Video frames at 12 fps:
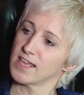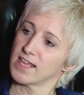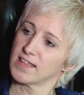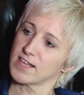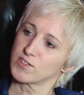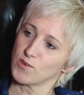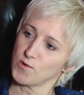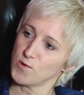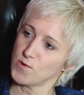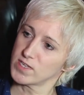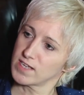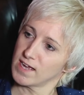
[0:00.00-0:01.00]
that's
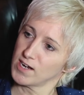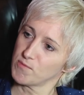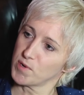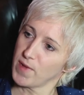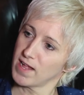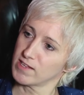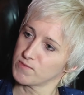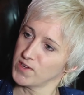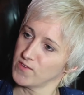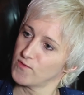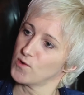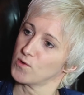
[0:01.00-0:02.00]
always kind of propelled me
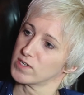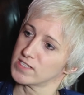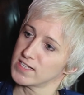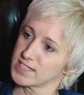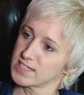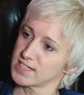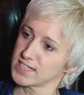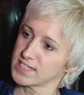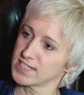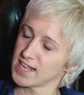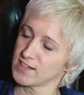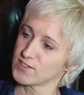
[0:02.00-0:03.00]
forward, this
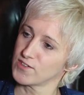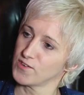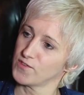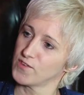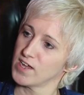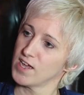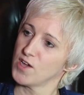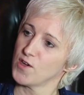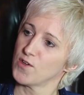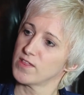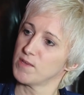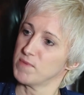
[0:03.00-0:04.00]
sense of
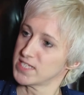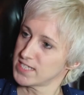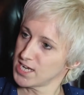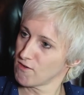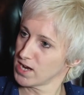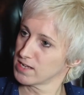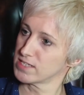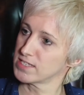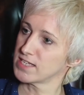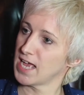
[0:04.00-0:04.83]
the mysterious.